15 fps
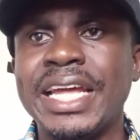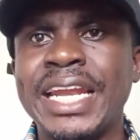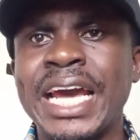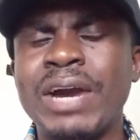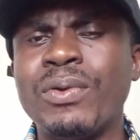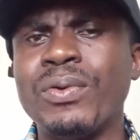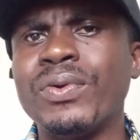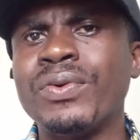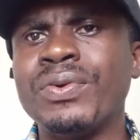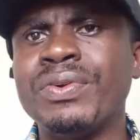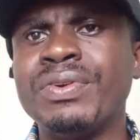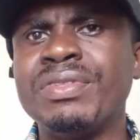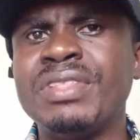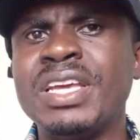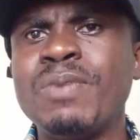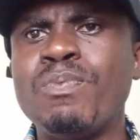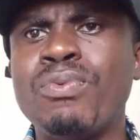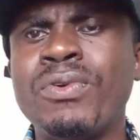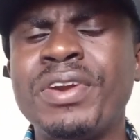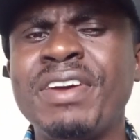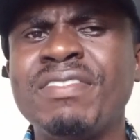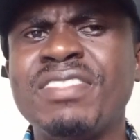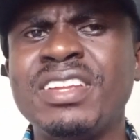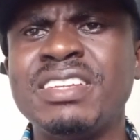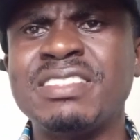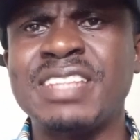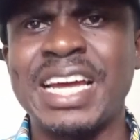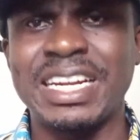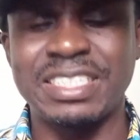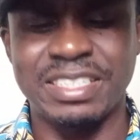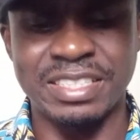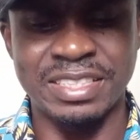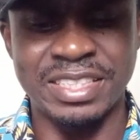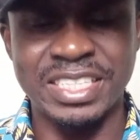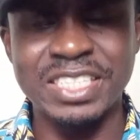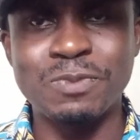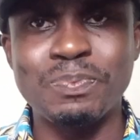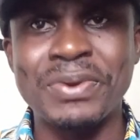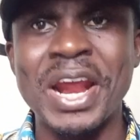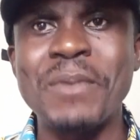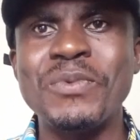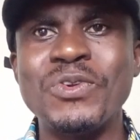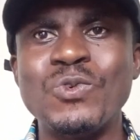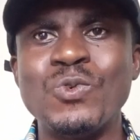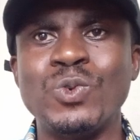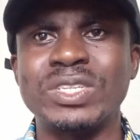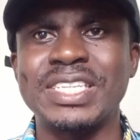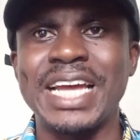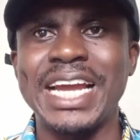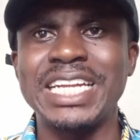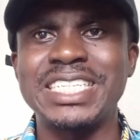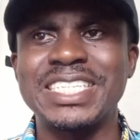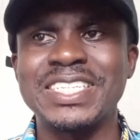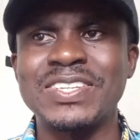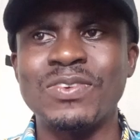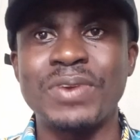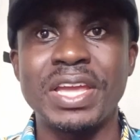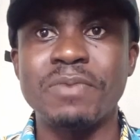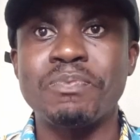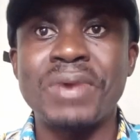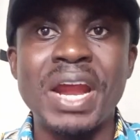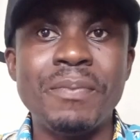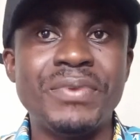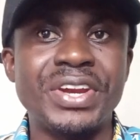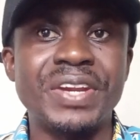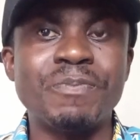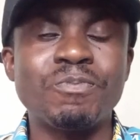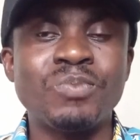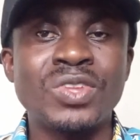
Now, the important thing is that this primary oocyte, primary,